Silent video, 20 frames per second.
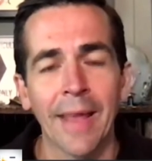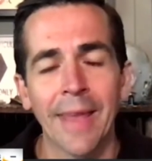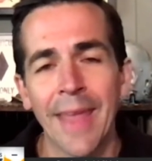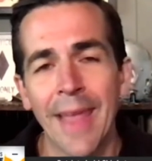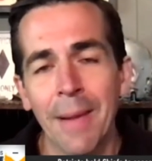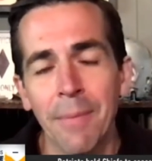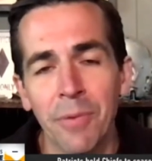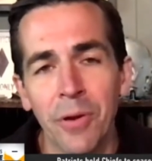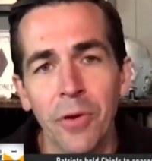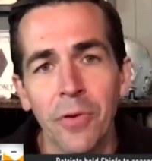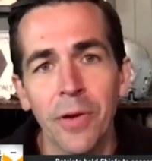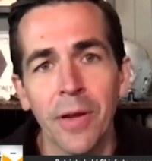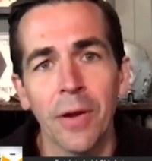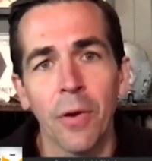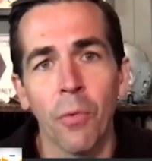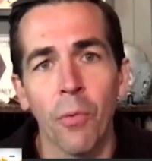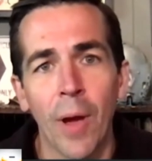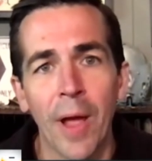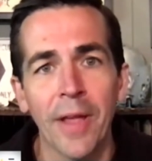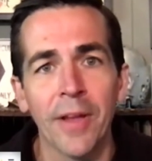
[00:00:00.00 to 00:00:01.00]
Cam Newton in
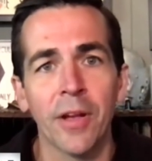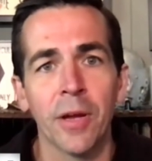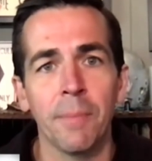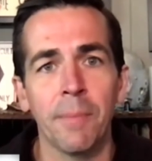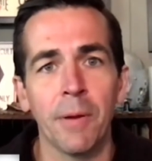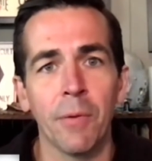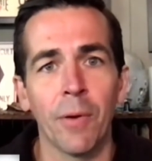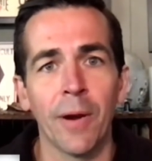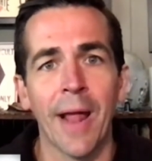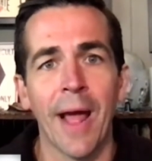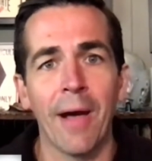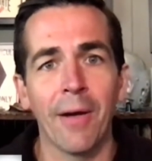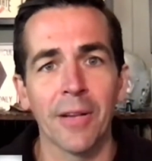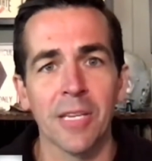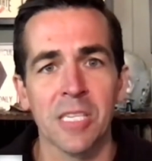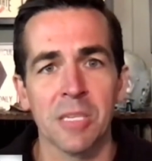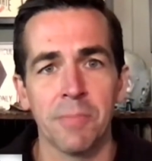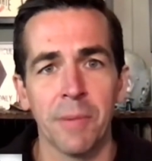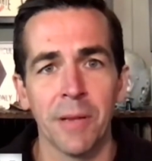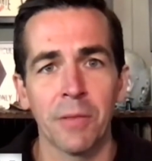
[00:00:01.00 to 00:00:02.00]
a way could be what
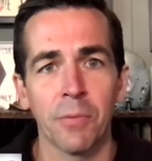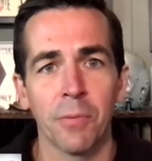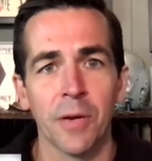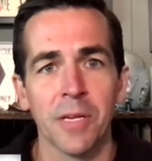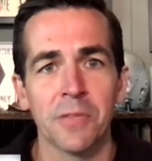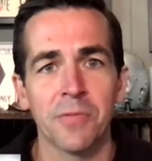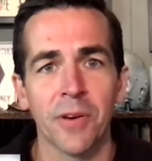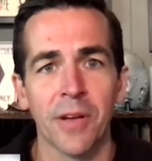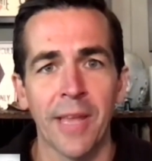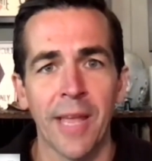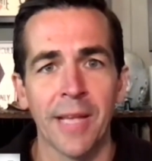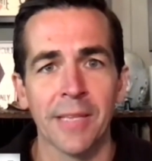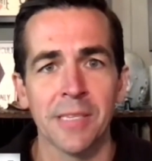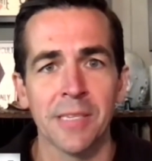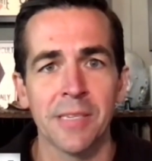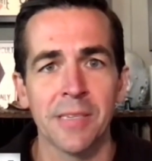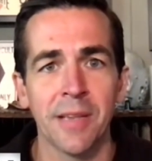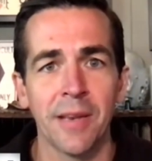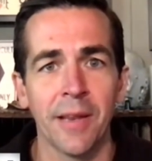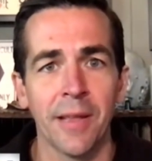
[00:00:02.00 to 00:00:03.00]
Alex Smith was for
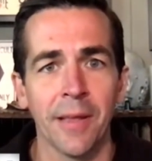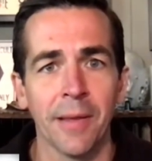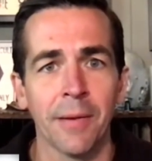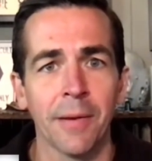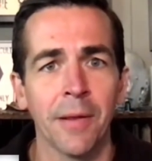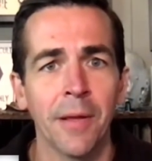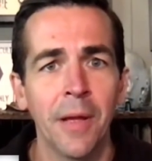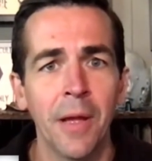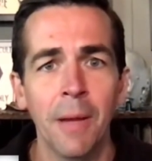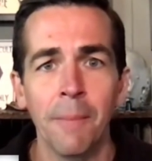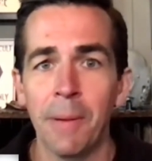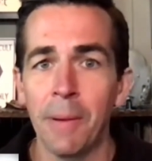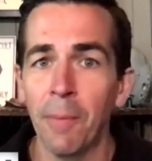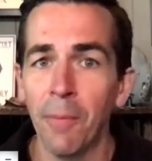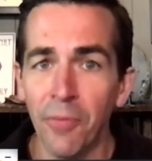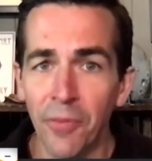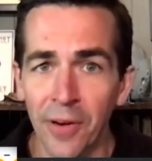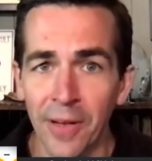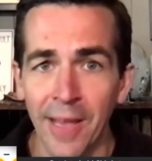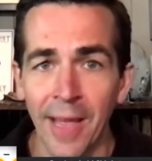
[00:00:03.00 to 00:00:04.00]
Kansas City. And
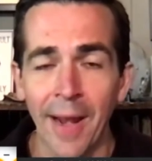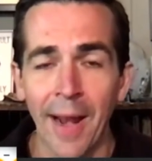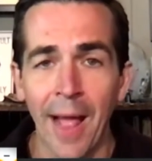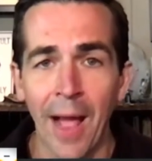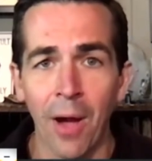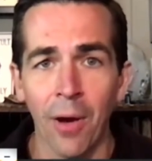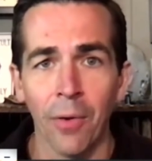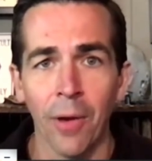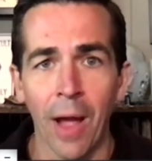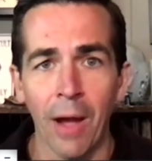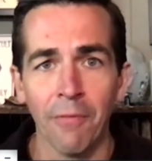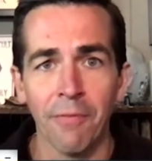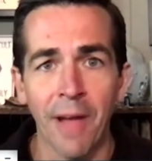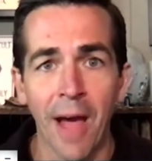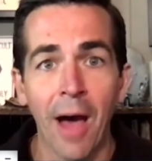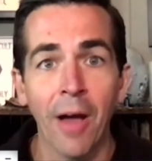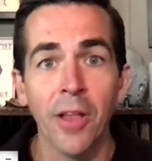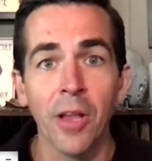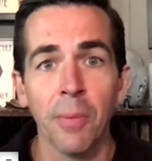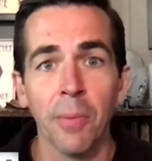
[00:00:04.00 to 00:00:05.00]
people forget how
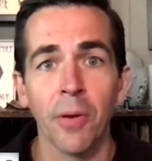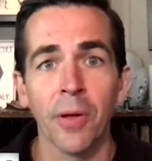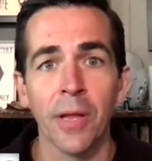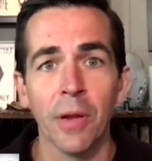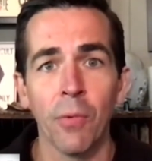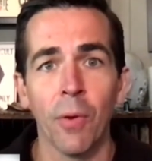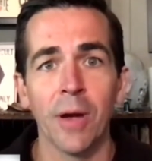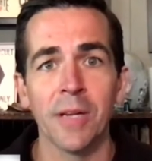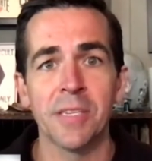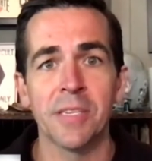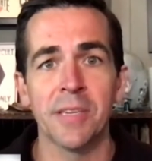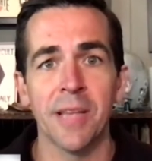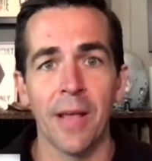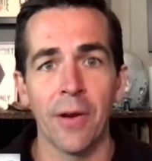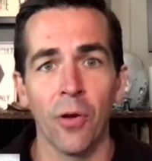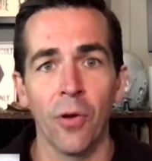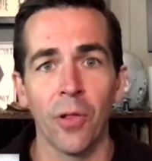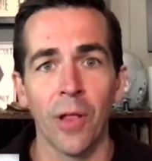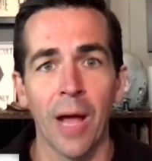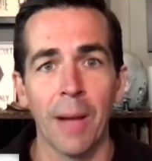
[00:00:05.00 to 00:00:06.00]
valuable he was to that
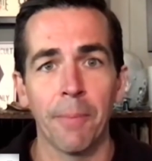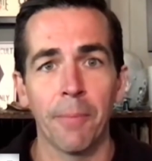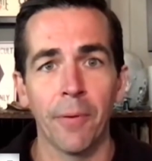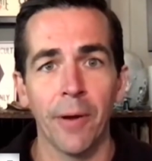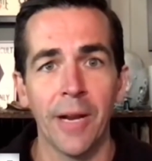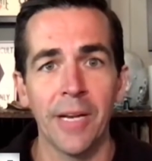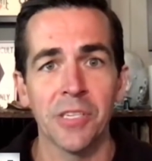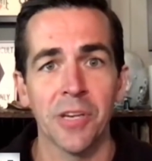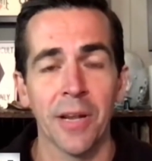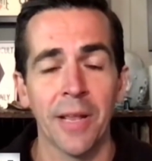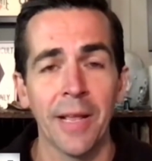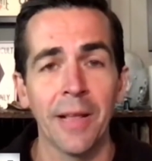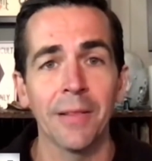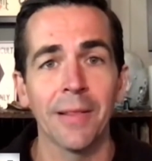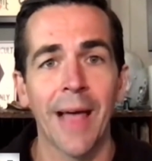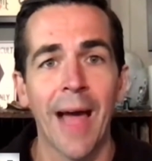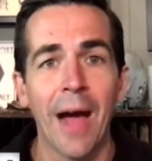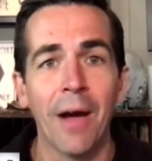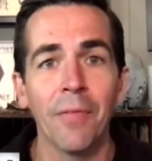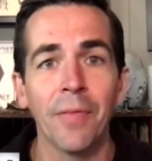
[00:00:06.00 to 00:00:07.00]
whole operation. He
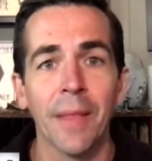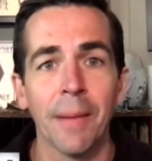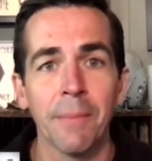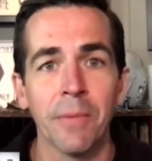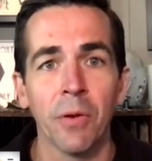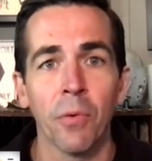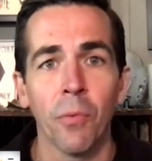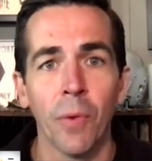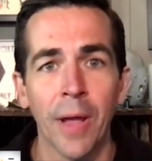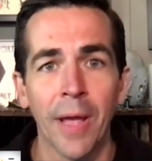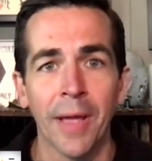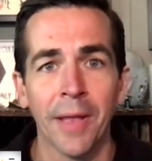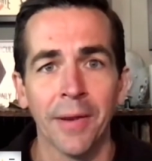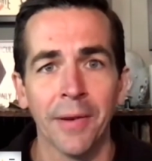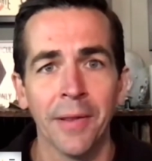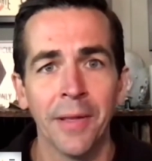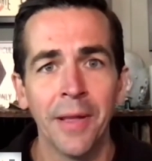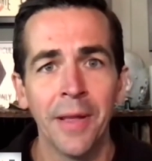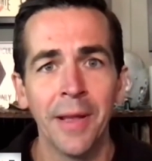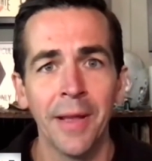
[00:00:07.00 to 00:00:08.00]
allowed them to
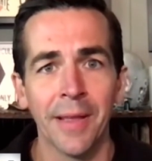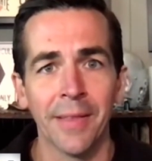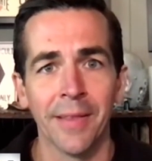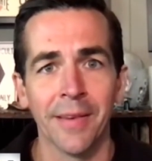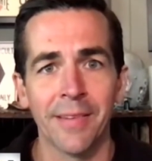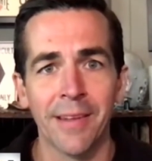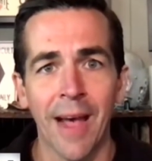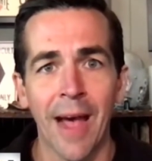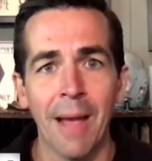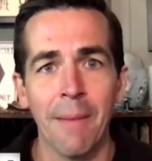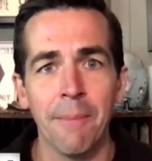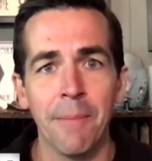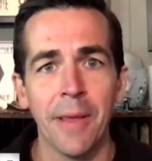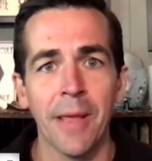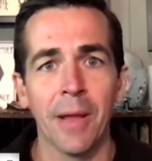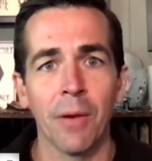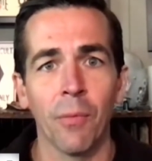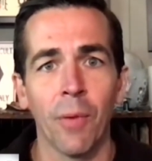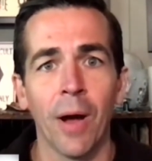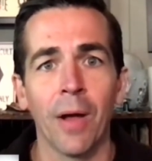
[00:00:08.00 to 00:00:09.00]
win in the time
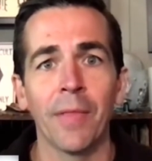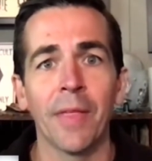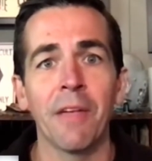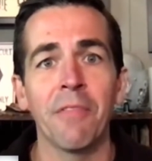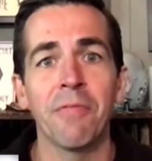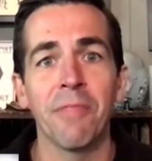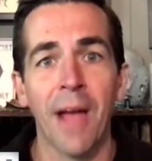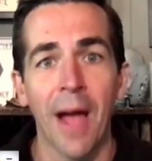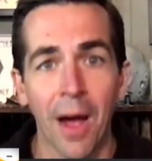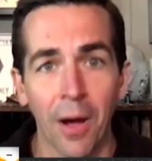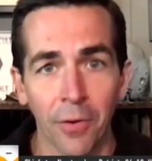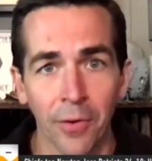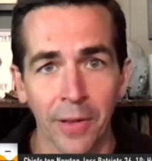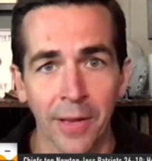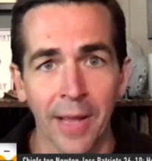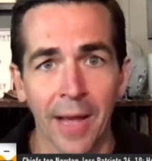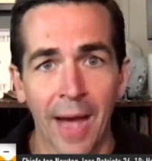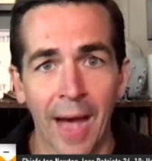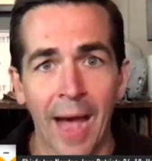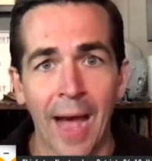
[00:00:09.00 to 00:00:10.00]
being while they found a
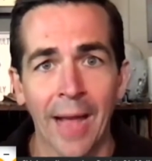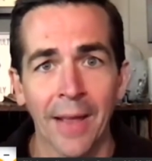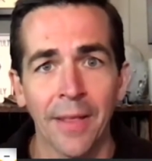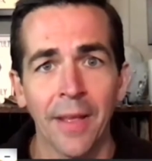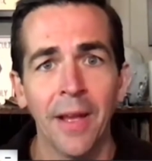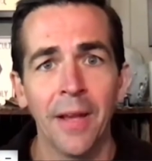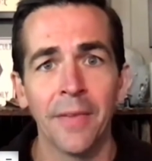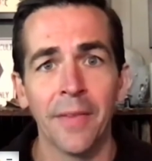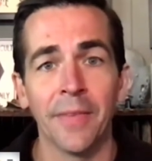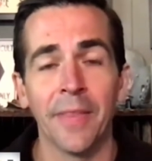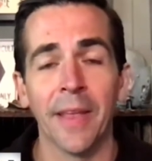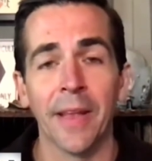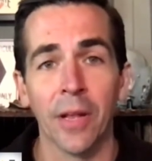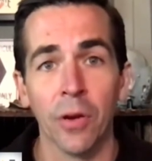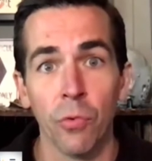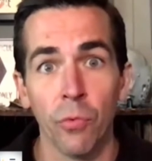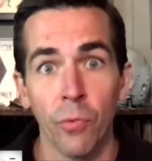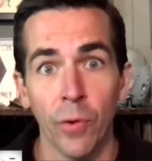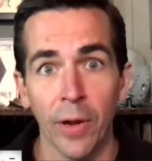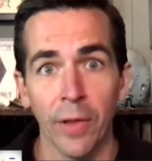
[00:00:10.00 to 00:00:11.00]
guy that they
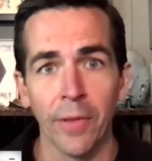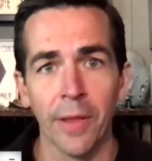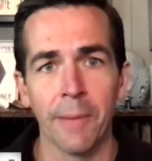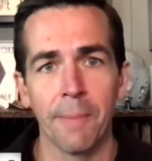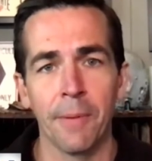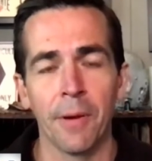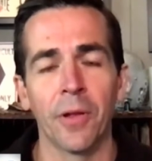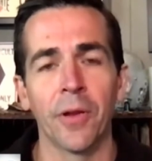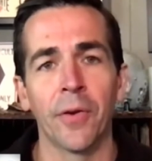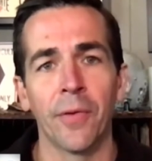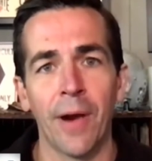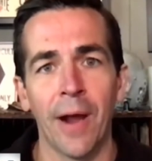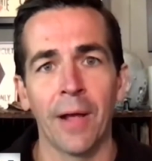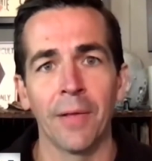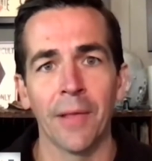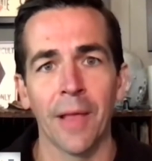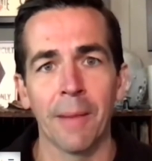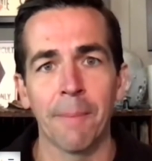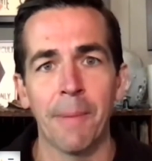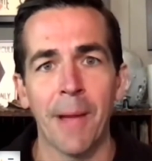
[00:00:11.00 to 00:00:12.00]
could really build
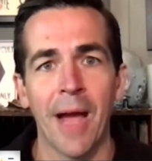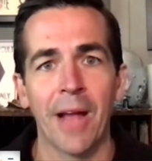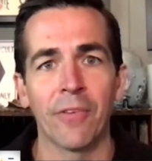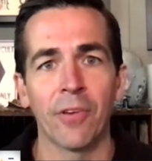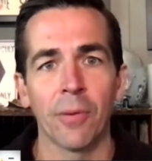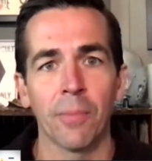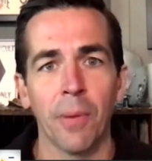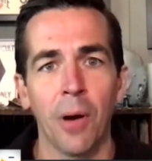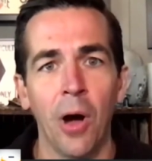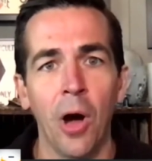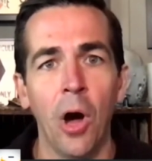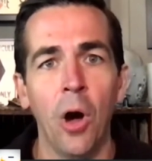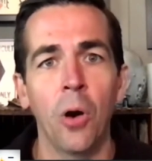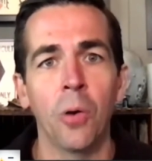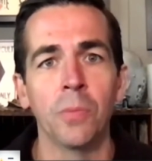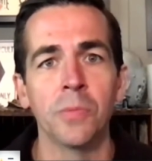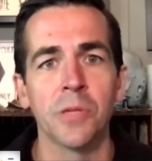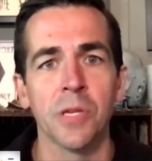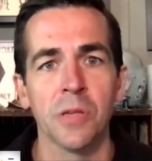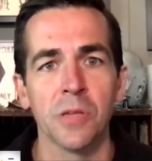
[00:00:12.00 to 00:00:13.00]
around like Patrick
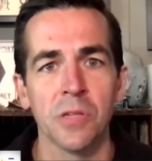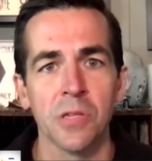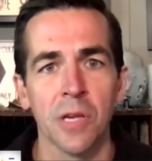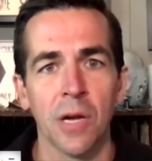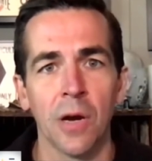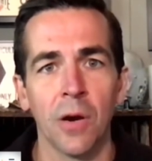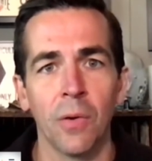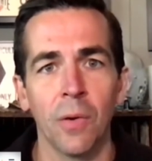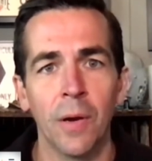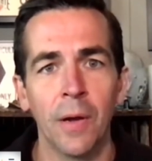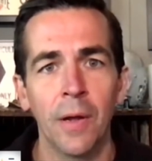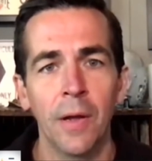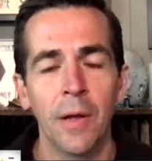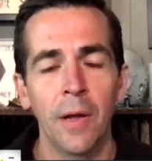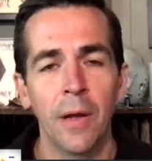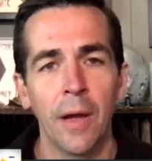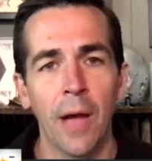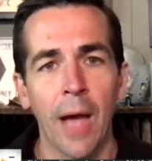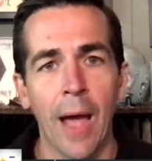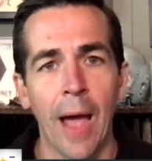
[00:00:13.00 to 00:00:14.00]
Mahomes. And so,
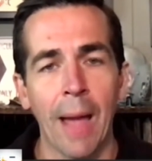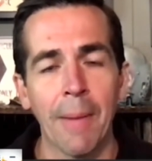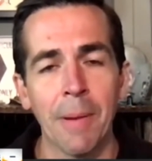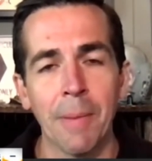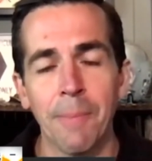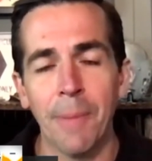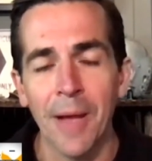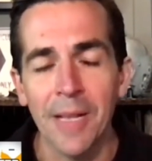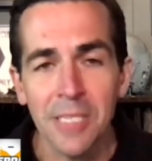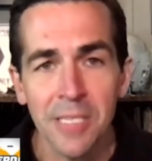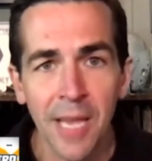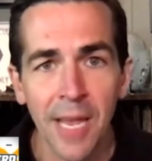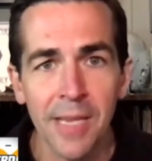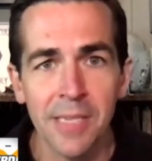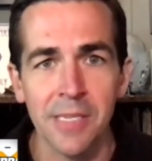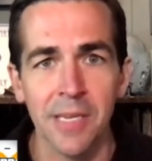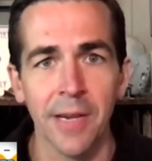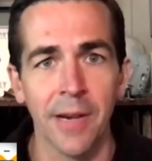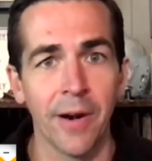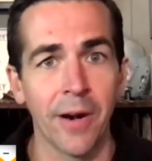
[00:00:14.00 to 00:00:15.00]
I mean, best
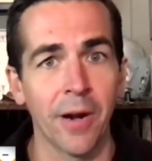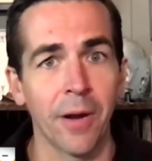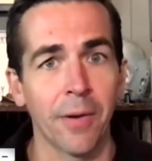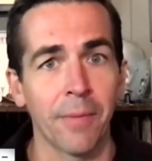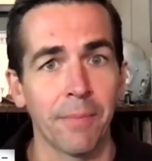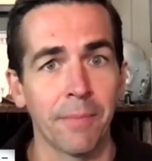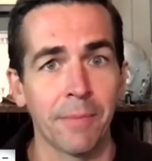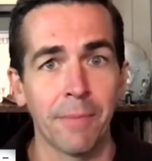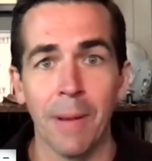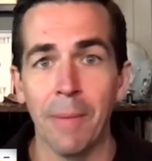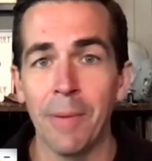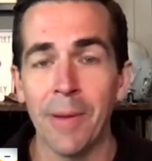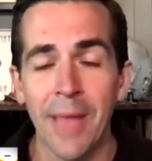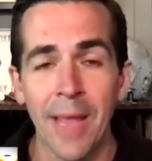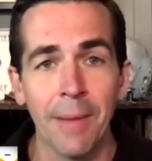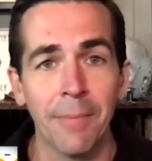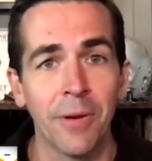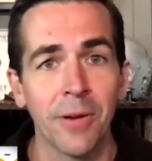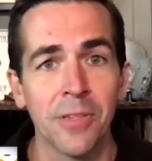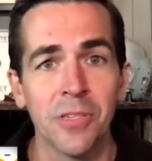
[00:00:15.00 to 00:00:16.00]
case scenario, maybe
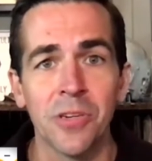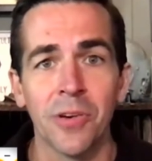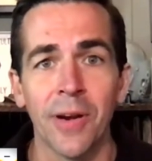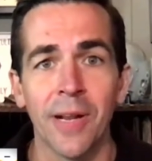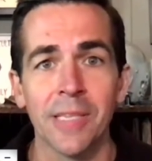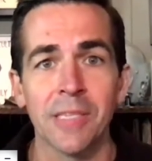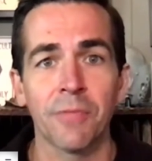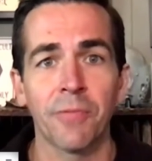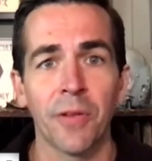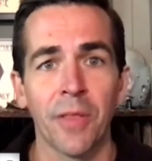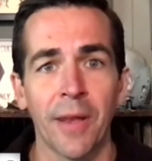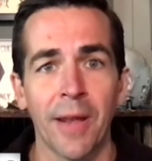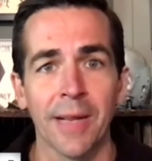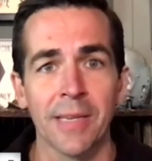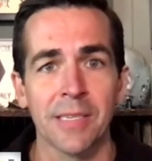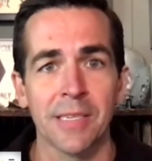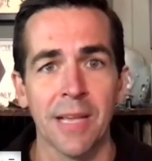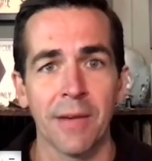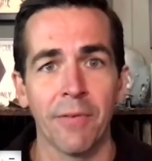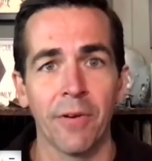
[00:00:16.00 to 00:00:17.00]
Cam Newton's your answer for the
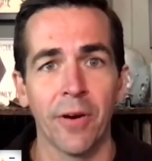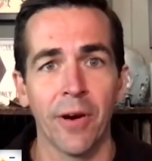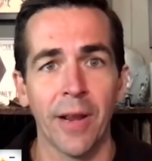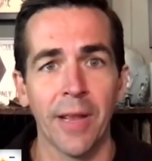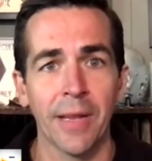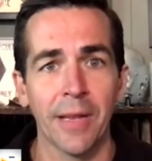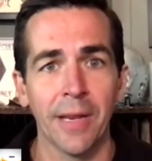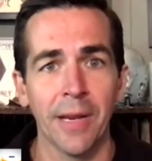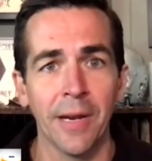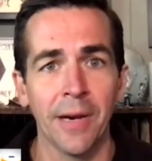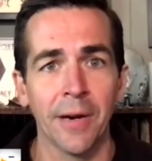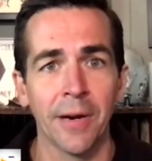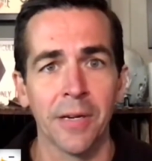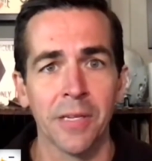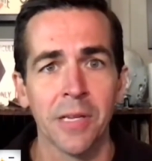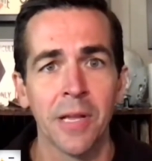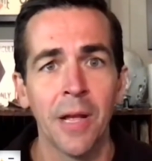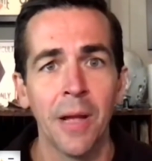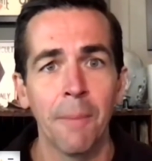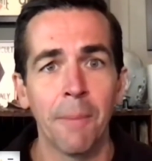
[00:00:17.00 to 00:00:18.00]
next 7 or 8
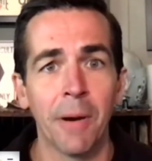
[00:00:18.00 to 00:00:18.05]
years.